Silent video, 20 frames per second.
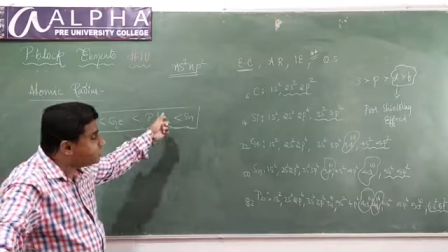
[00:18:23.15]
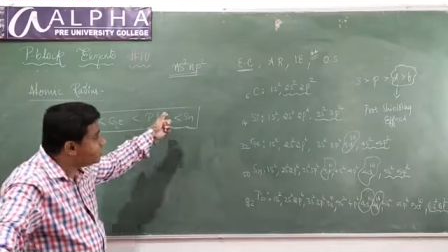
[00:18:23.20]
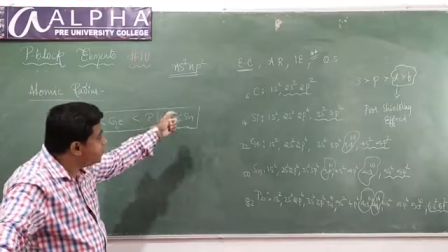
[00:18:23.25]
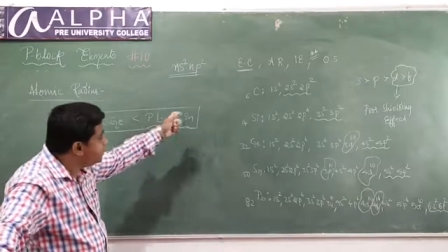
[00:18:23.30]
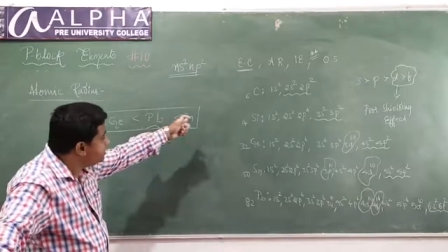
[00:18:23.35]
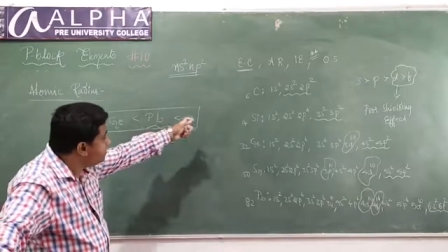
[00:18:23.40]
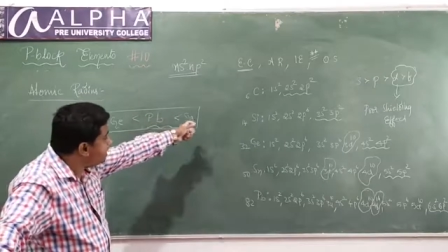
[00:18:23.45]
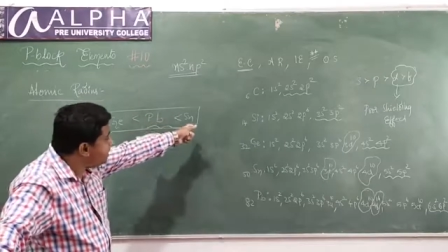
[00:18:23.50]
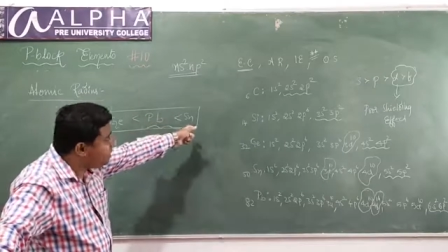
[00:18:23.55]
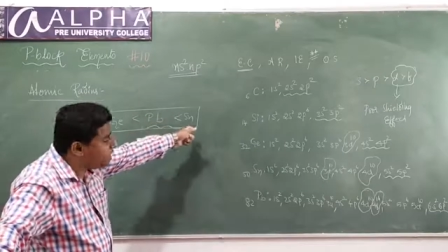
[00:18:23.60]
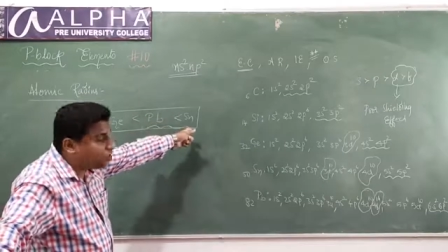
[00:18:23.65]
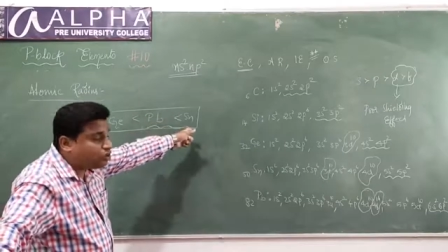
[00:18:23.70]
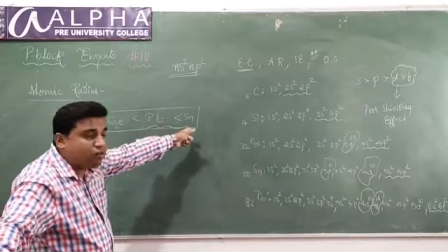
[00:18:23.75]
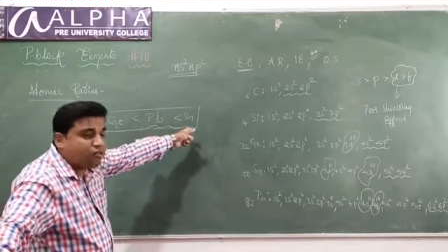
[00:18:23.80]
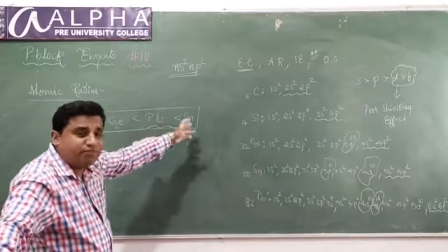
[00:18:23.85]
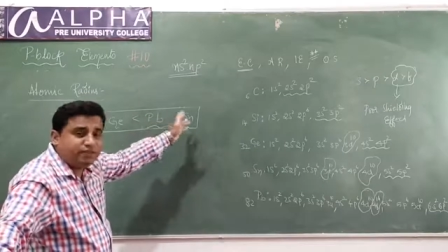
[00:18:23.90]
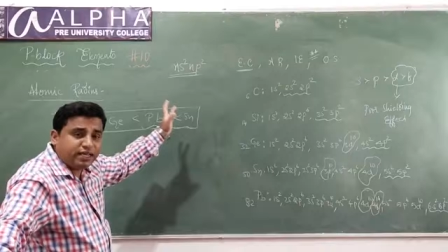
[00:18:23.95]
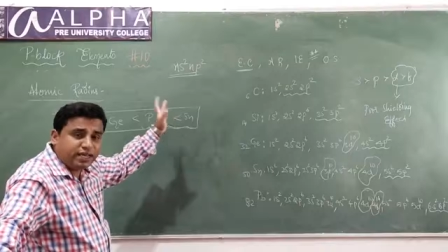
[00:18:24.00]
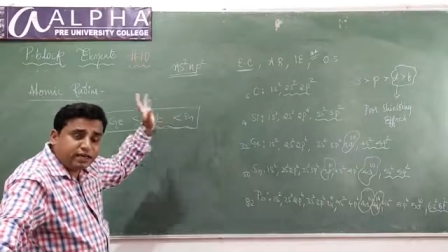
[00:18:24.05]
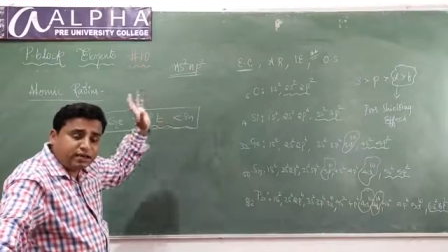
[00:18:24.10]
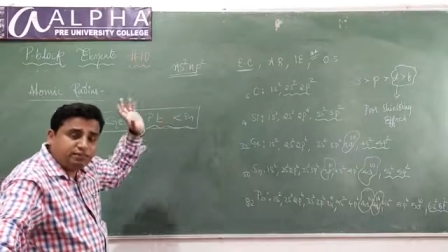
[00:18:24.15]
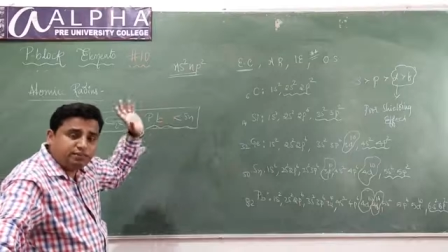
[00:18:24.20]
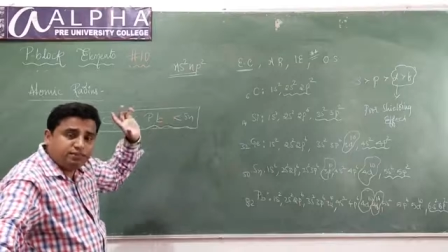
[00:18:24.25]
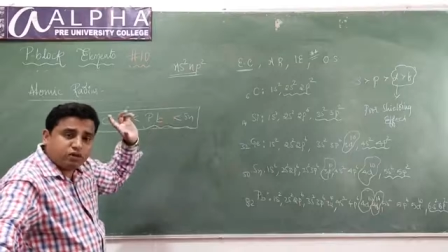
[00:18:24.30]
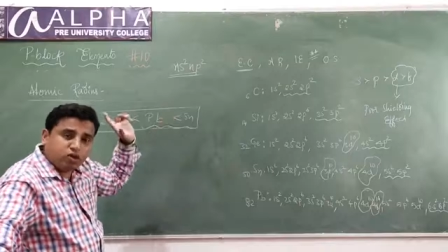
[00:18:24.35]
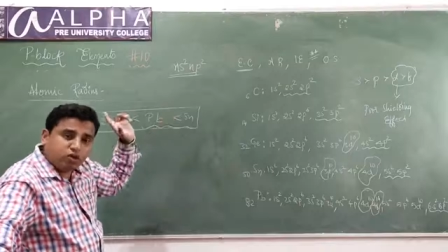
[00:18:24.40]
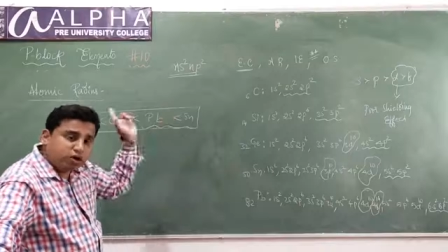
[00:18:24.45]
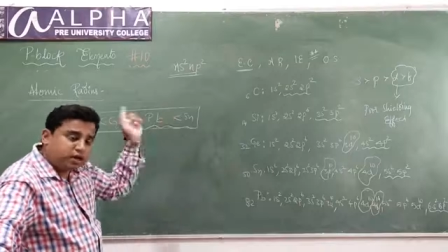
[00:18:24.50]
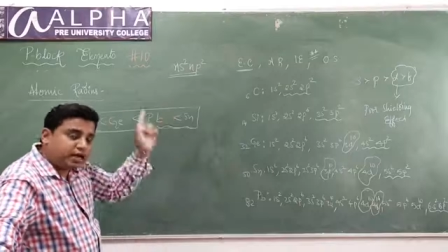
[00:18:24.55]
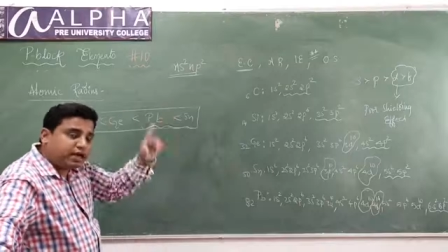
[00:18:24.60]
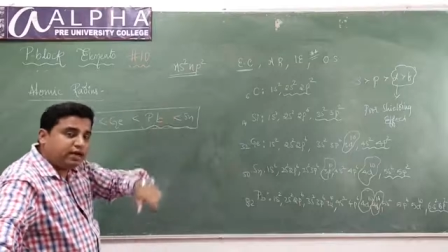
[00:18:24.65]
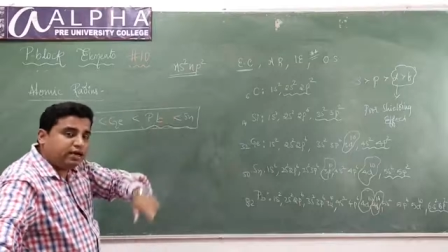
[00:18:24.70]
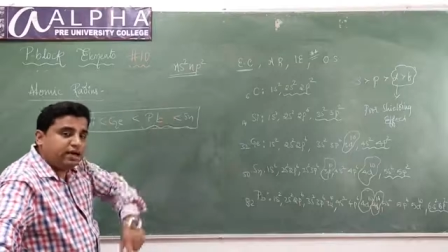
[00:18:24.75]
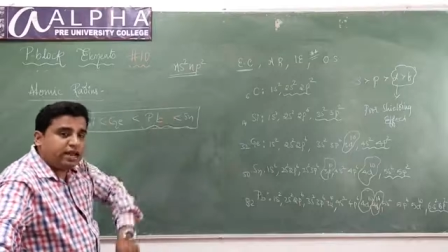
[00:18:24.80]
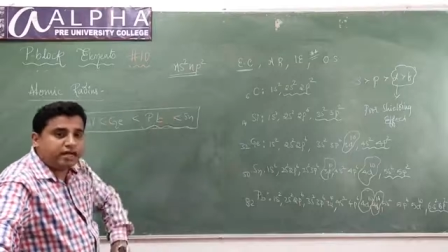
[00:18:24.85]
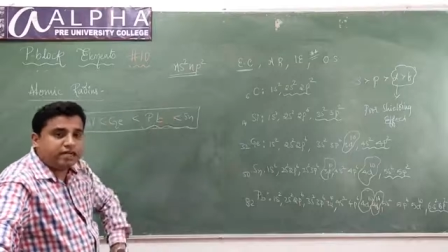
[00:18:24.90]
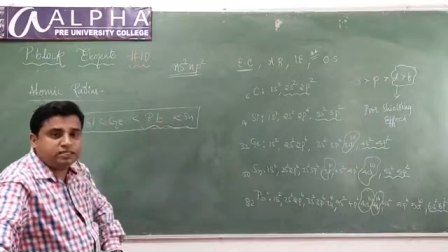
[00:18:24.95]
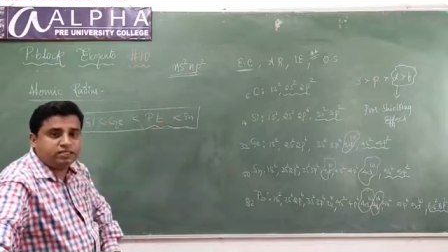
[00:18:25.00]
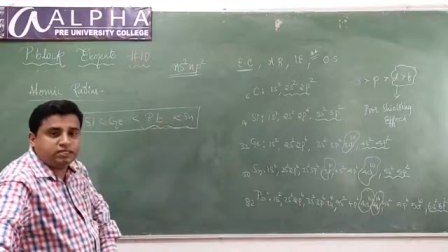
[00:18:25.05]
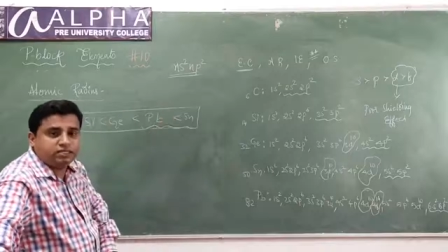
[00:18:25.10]
less than that of tin? Okay,
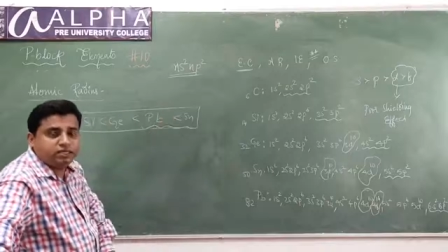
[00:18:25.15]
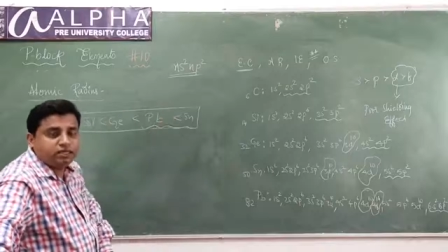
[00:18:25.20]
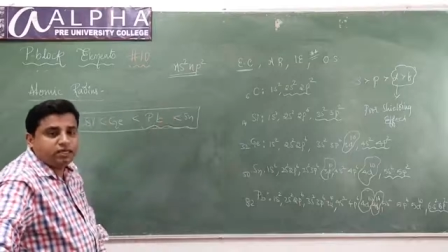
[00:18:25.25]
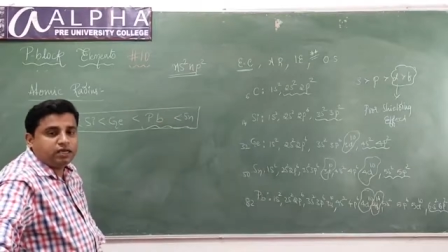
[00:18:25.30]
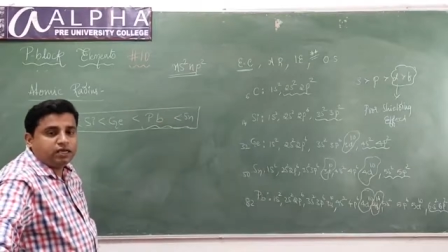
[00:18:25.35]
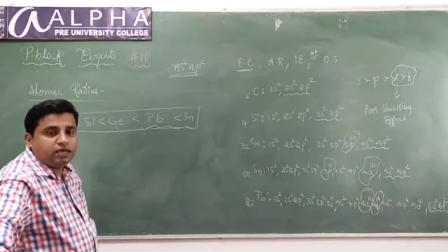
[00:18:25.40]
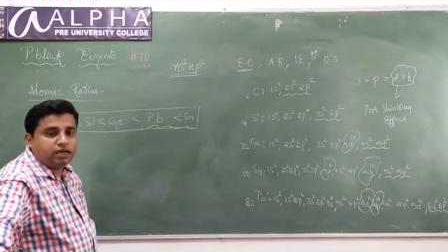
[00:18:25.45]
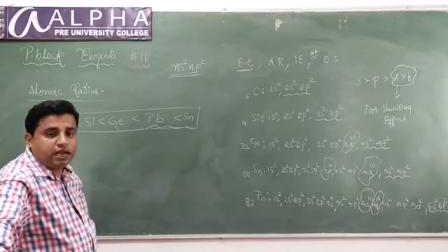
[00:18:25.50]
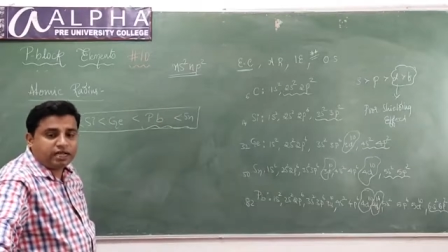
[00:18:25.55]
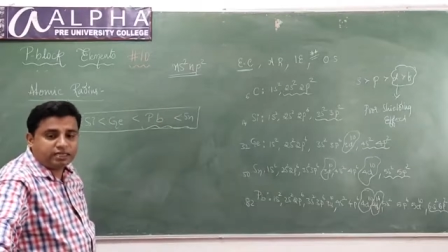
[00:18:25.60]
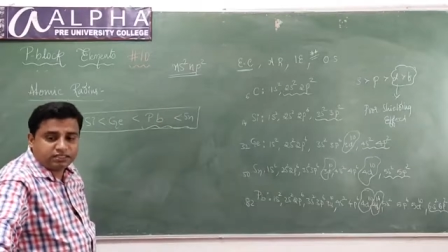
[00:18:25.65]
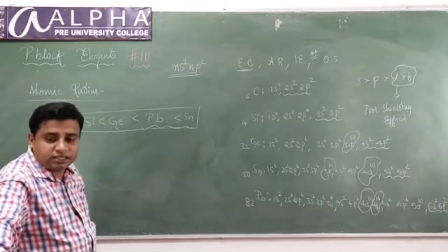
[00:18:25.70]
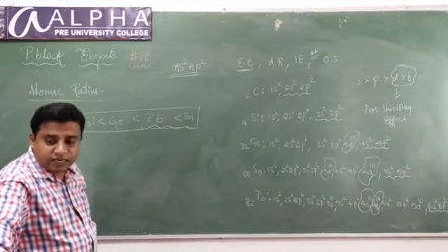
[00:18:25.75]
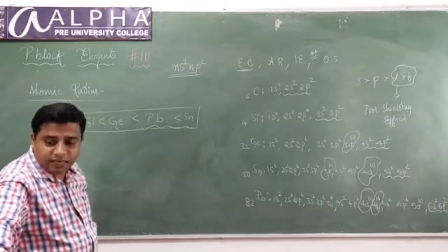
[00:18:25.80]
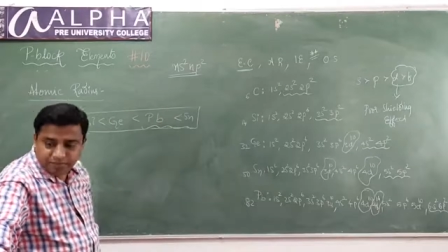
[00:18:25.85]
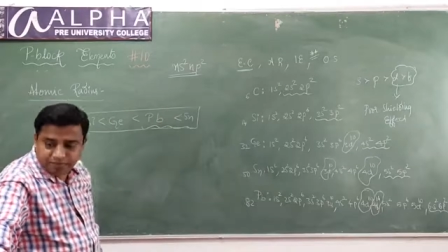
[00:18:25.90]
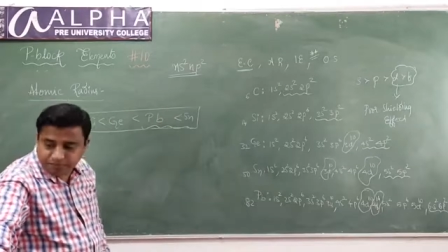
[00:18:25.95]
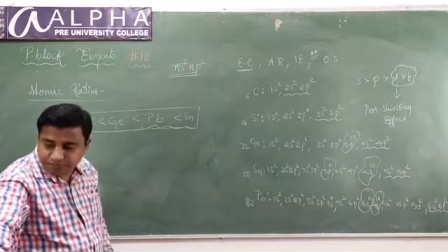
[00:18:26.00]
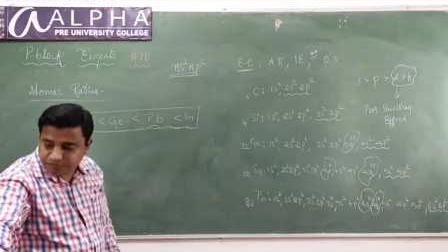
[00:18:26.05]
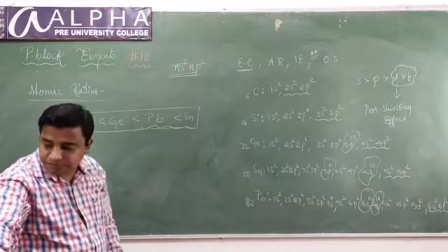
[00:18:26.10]
last time.